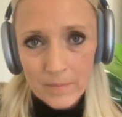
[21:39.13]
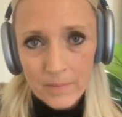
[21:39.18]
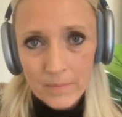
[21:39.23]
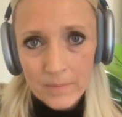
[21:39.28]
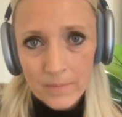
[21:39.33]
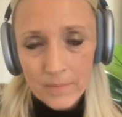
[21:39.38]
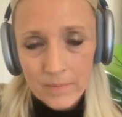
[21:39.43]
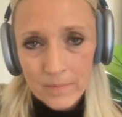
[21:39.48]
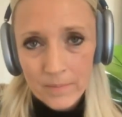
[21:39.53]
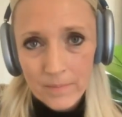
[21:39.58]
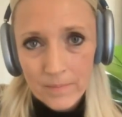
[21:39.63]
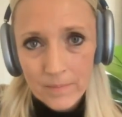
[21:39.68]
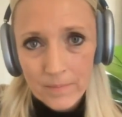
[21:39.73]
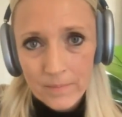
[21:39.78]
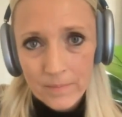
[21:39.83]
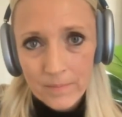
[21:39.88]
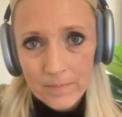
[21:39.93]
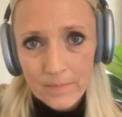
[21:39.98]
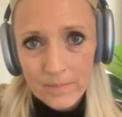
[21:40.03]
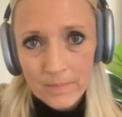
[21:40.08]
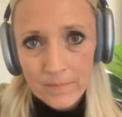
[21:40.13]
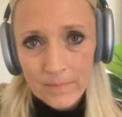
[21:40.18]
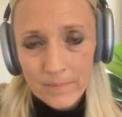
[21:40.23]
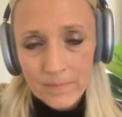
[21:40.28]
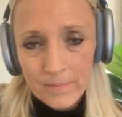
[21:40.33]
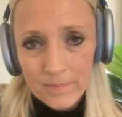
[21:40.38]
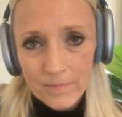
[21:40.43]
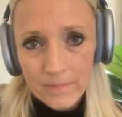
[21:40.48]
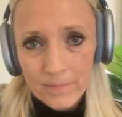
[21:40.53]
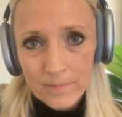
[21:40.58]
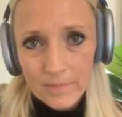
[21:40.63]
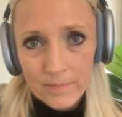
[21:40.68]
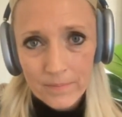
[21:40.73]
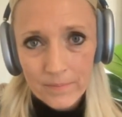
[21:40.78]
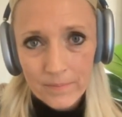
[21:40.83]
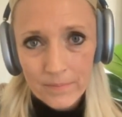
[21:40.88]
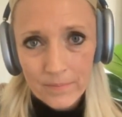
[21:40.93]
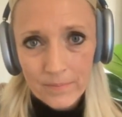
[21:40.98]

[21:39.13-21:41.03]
[no speech]